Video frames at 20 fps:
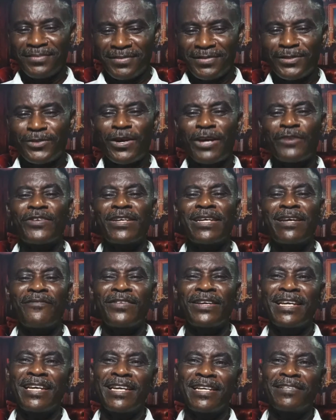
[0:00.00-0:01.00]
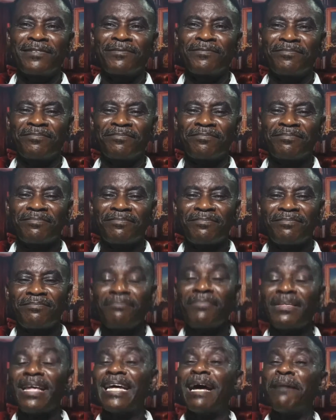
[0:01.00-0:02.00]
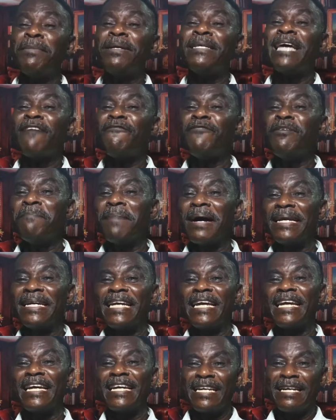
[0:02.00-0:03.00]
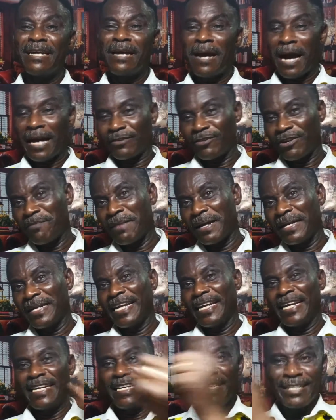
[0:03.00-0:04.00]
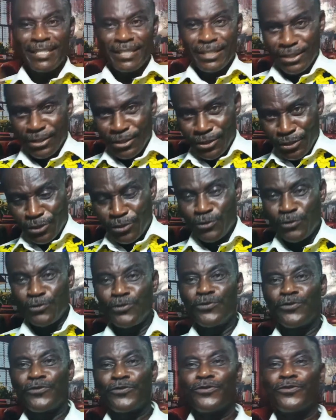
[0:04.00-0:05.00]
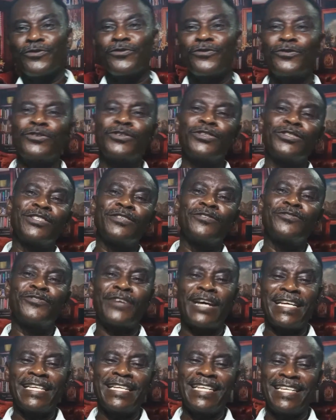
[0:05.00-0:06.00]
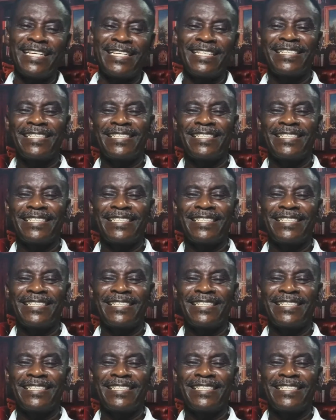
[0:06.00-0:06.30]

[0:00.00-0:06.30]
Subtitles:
So I trade every day. I mean every Monday, I trade Monday to Friday.